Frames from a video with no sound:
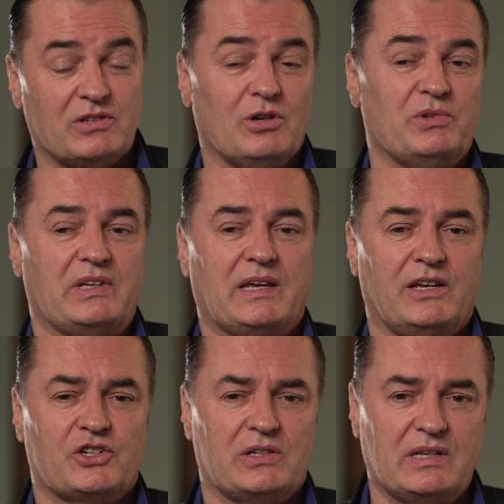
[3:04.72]

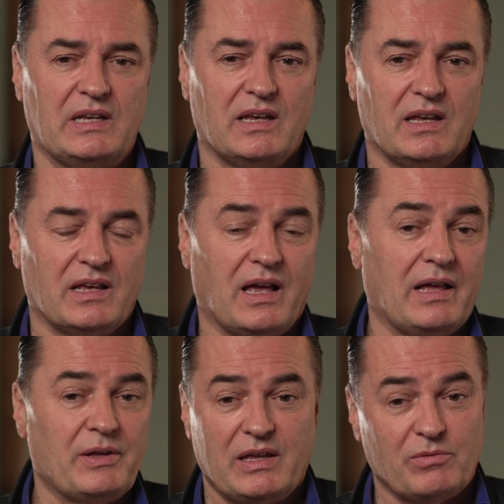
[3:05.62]
communication.
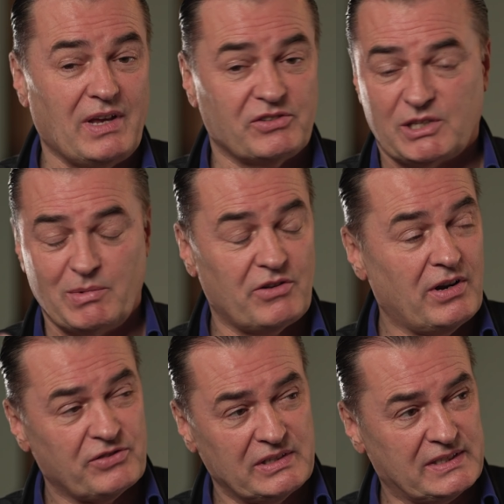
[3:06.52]
We have similar
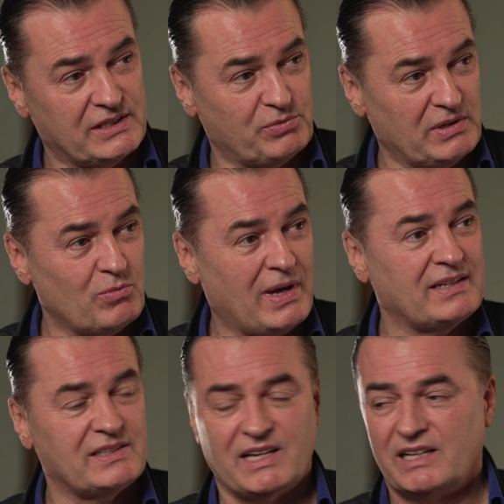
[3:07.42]
references. We in one
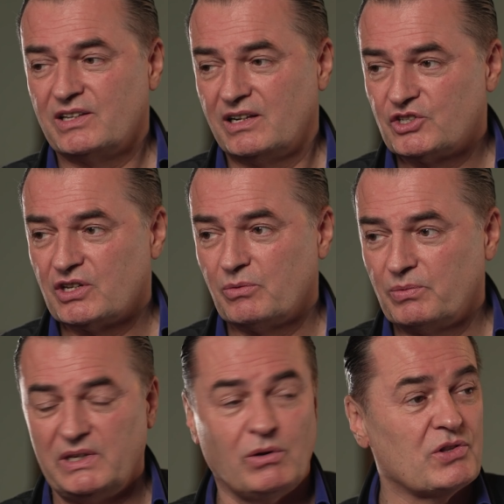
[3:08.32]
design culture.
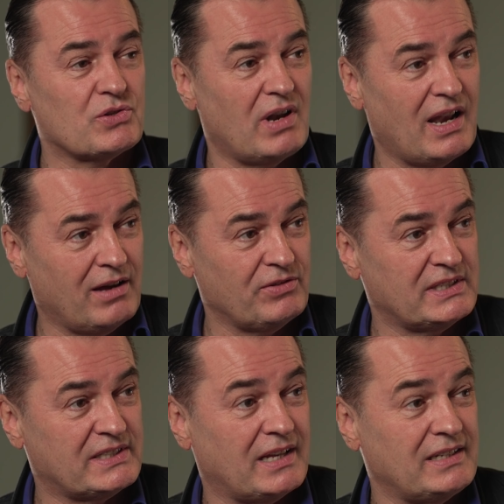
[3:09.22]
We also love and
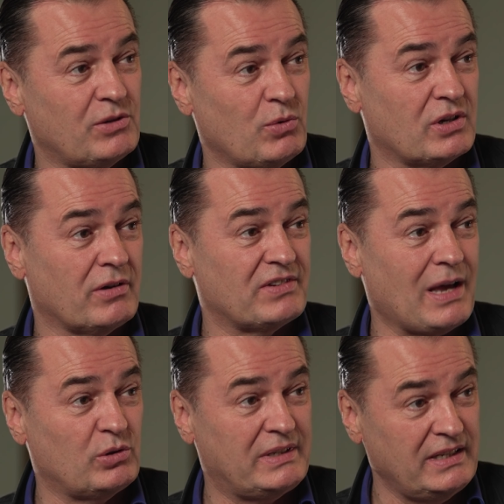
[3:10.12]
study the work of
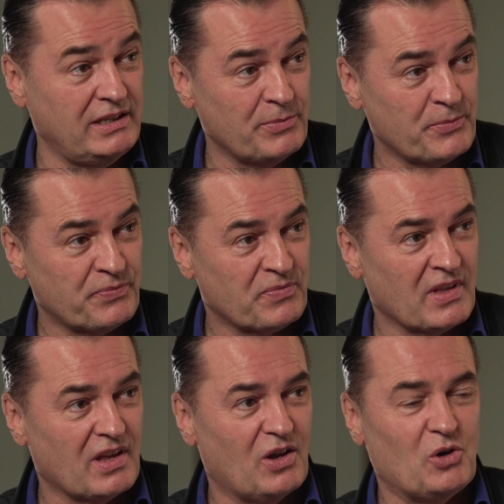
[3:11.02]
Gaudi,
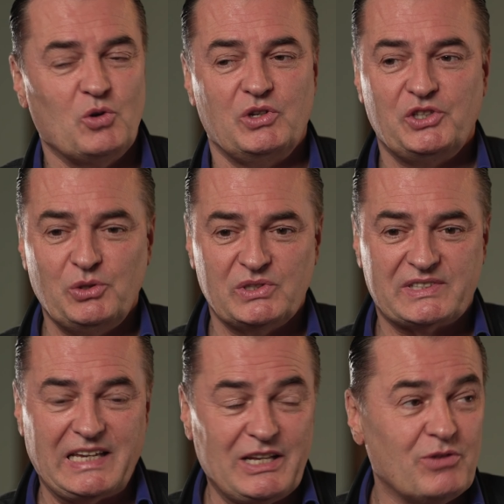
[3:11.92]
who has
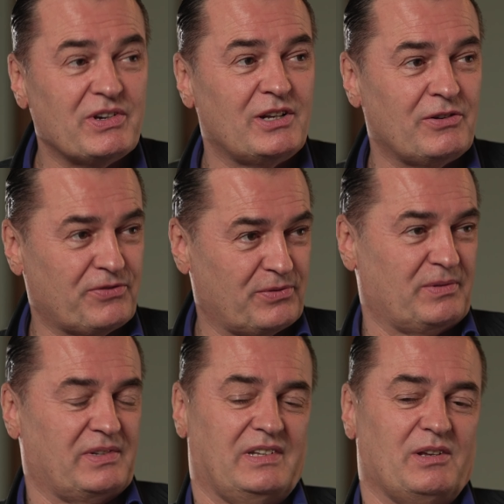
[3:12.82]
used innovative
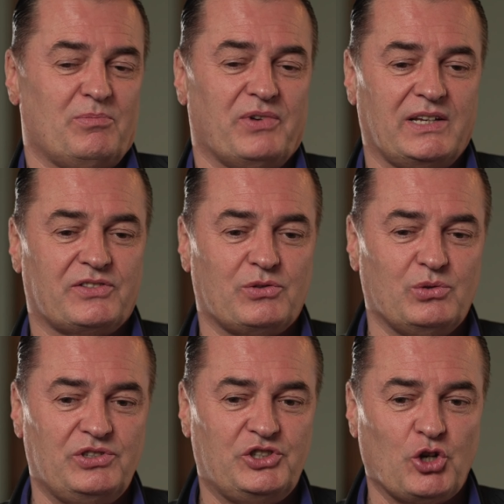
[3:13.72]

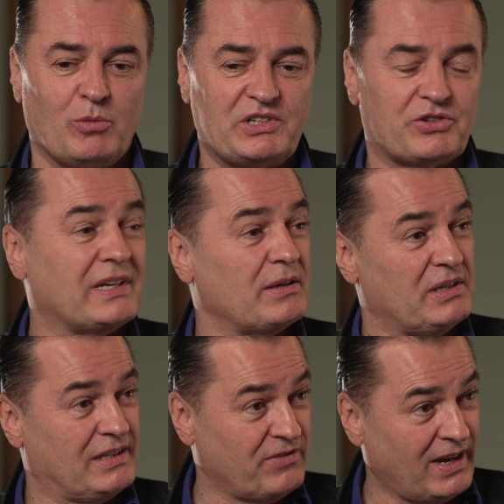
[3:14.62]
breakthrough geometric
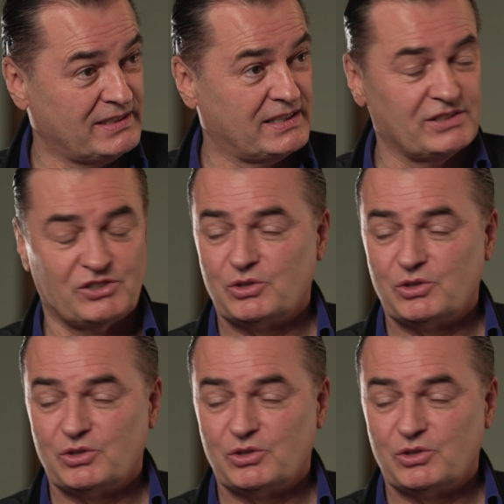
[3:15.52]
devices and